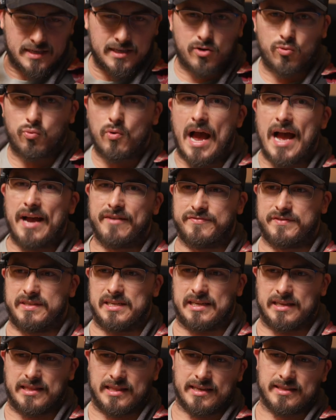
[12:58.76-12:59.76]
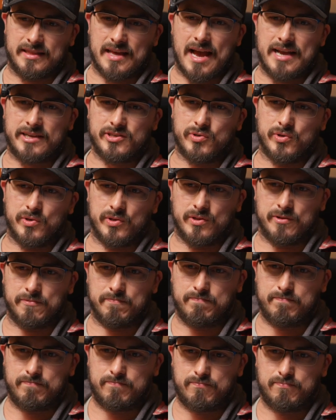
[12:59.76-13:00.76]
crafting, like the
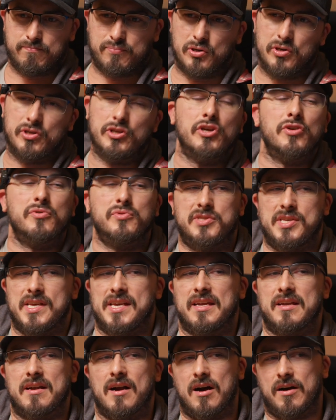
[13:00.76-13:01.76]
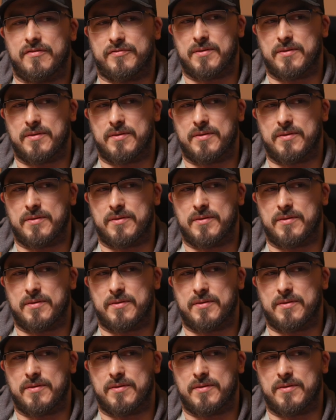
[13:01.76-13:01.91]
actual producing of